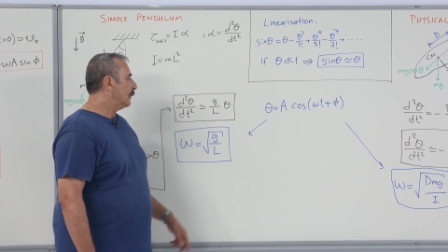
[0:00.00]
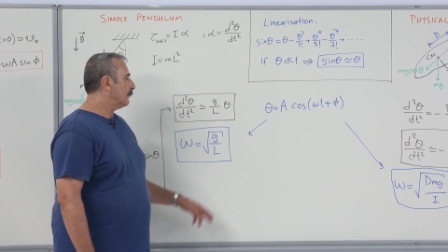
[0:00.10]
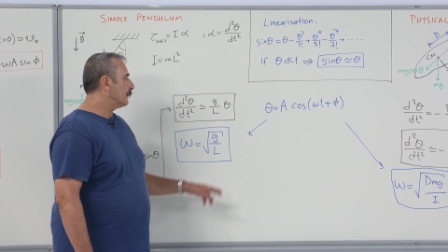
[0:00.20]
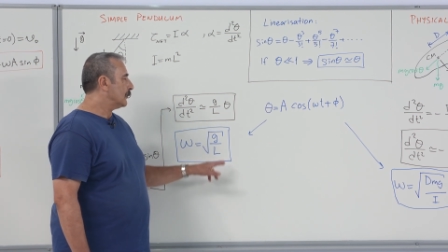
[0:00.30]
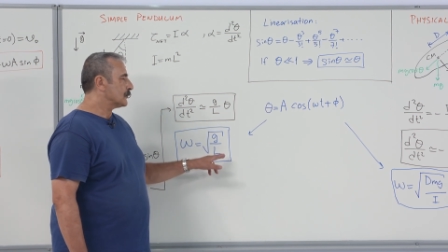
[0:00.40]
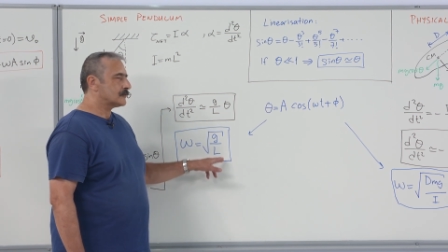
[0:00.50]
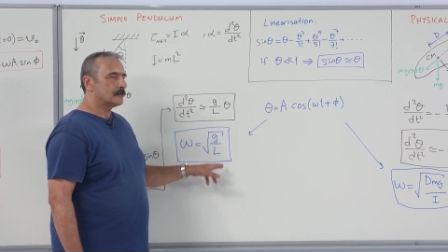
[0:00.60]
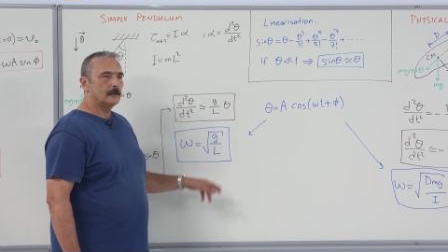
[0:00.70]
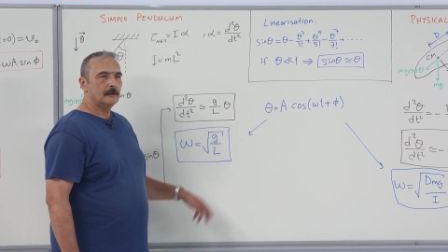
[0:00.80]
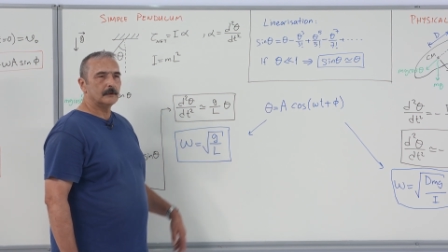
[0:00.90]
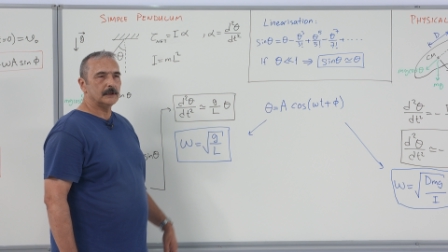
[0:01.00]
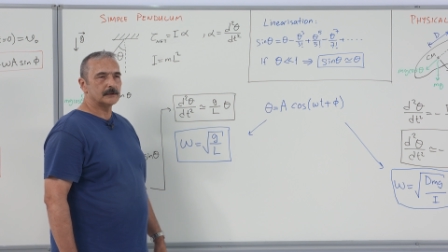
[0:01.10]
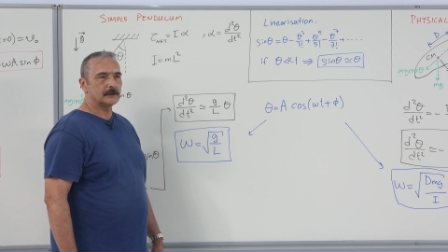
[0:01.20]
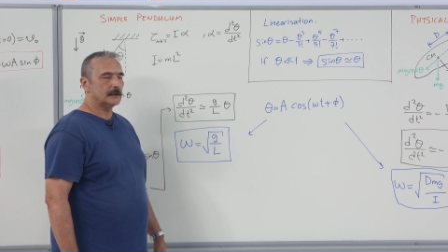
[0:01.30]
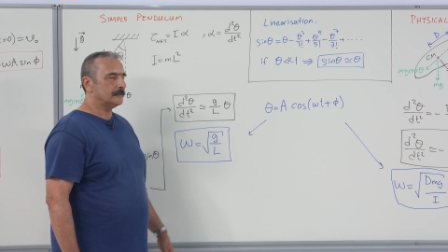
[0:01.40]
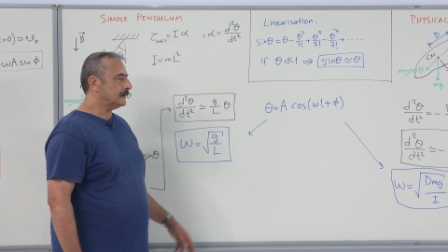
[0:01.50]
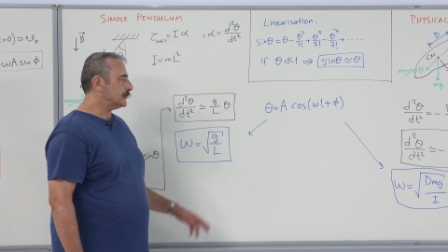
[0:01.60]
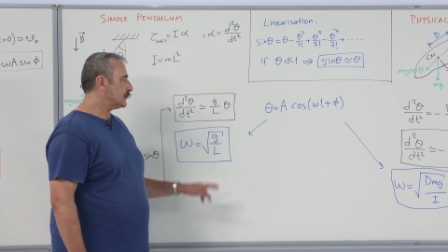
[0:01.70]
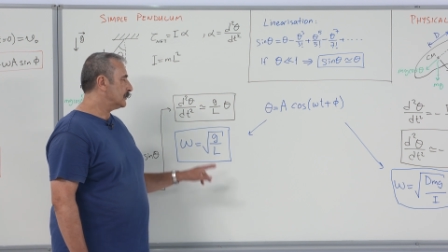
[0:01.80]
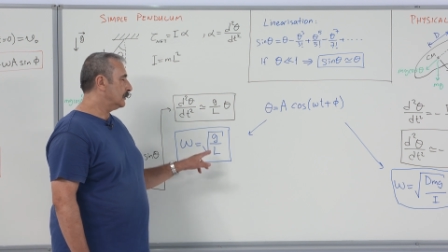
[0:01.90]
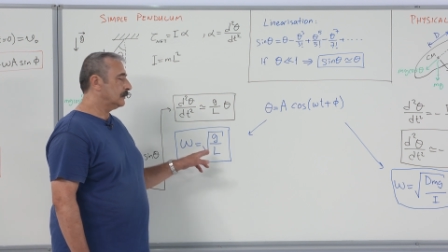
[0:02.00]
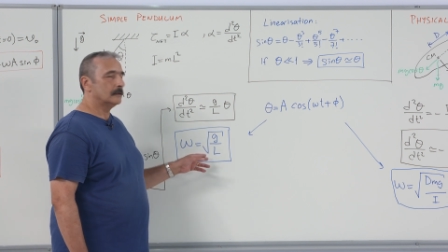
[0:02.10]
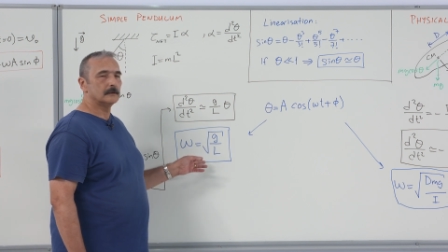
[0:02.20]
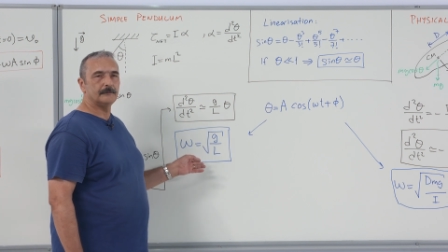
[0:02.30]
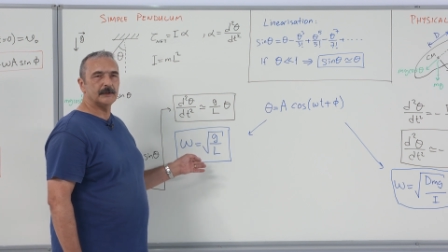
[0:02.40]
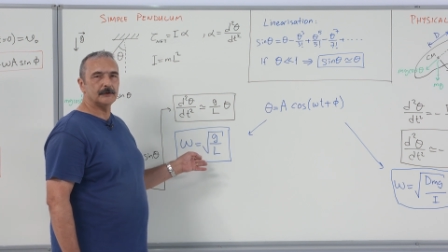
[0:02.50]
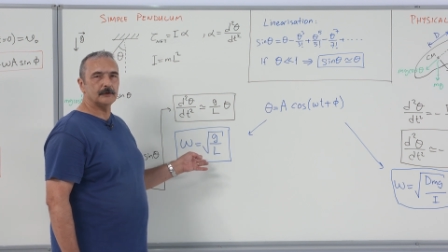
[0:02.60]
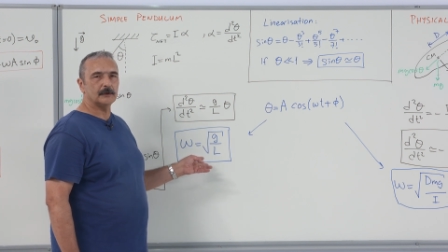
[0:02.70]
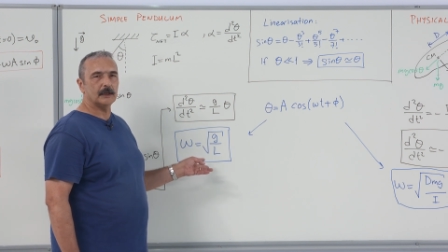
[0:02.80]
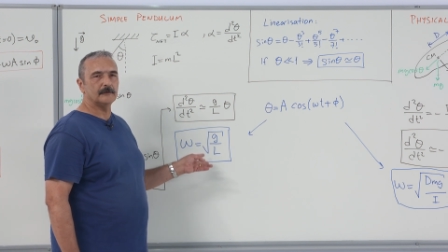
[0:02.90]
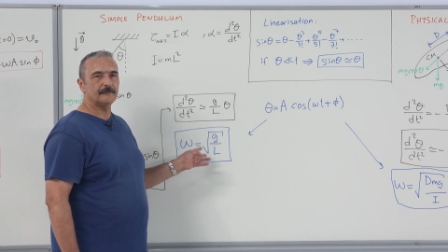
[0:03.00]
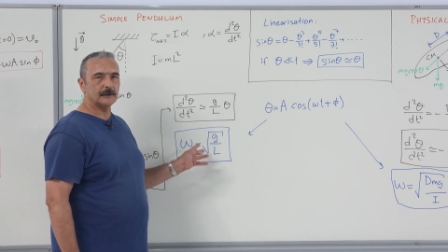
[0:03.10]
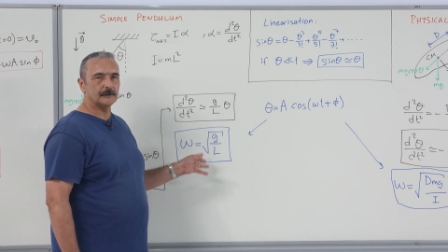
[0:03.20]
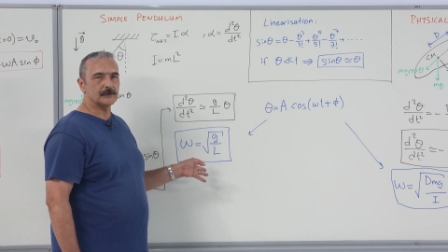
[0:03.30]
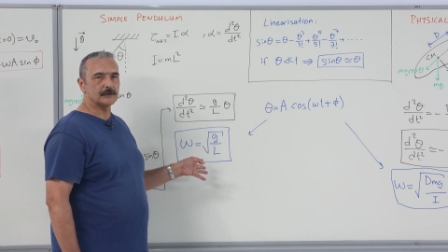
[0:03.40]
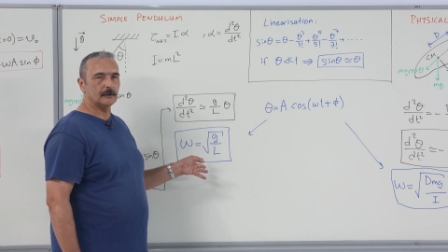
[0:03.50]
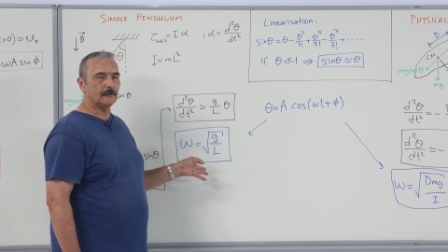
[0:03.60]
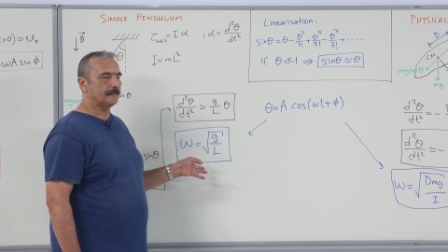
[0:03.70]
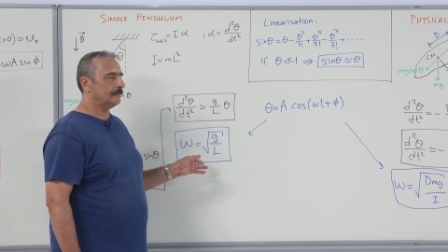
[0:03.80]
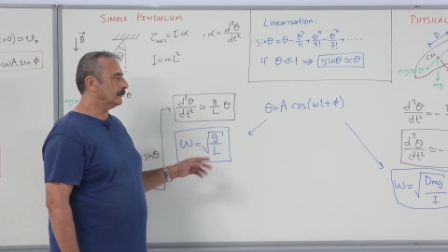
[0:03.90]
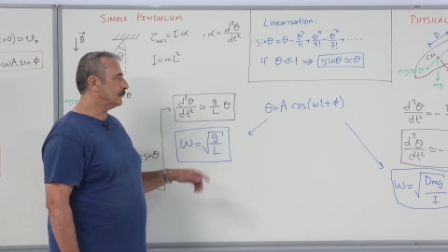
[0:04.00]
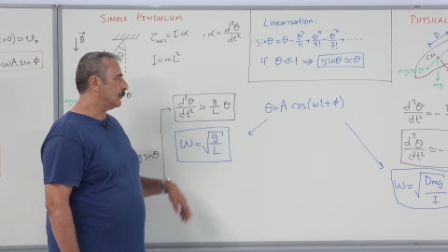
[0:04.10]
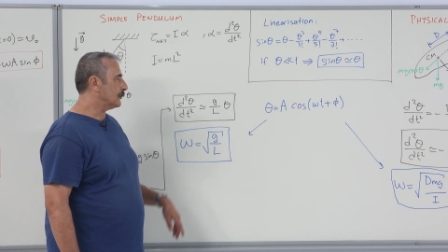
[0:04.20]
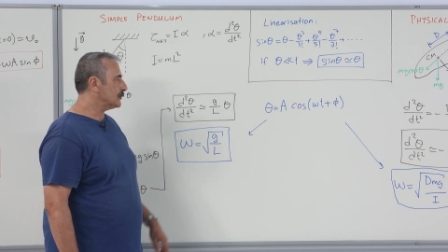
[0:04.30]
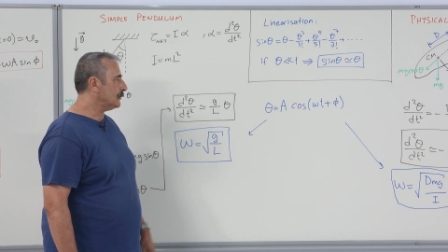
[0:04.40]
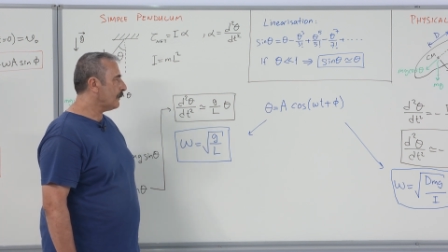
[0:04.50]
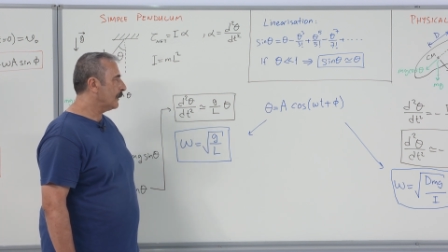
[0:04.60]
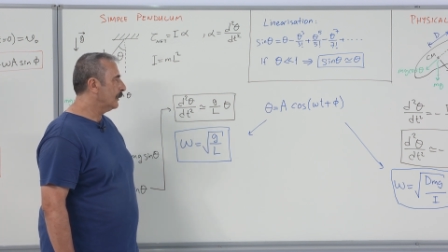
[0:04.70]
Of course, it uh, reveals the period and the frequency of the motion.